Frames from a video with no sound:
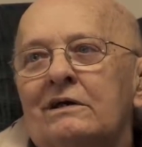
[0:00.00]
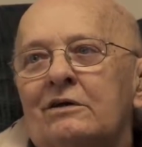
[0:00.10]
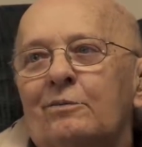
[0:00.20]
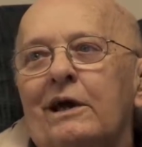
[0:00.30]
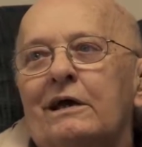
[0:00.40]

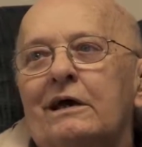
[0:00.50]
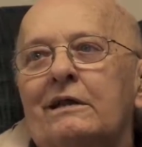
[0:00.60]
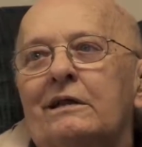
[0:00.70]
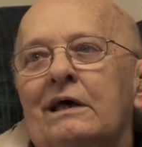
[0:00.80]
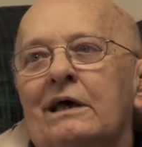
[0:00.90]
to make
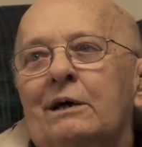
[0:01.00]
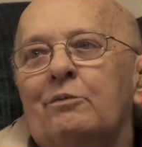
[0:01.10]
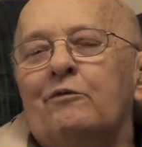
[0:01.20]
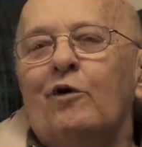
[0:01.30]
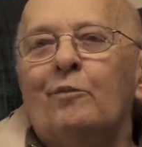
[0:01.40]
it
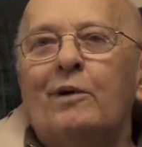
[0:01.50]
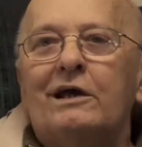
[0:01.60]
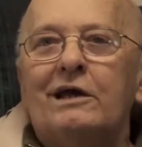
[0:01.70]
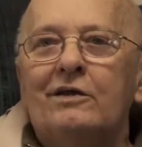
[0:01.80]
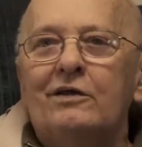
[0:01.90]
before my
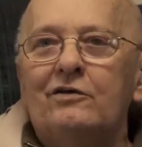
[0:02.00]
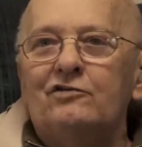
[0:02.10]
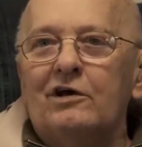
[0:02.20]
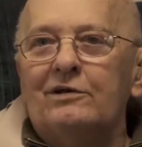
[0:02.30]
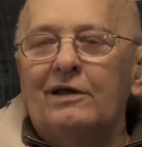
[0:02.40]
kidneys
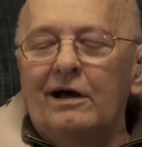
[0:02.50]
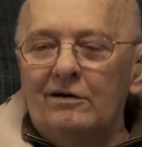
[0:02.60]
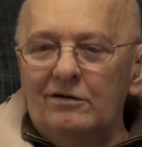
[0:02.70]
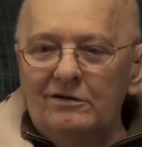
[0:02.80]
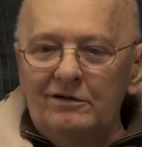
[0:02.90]
shut down,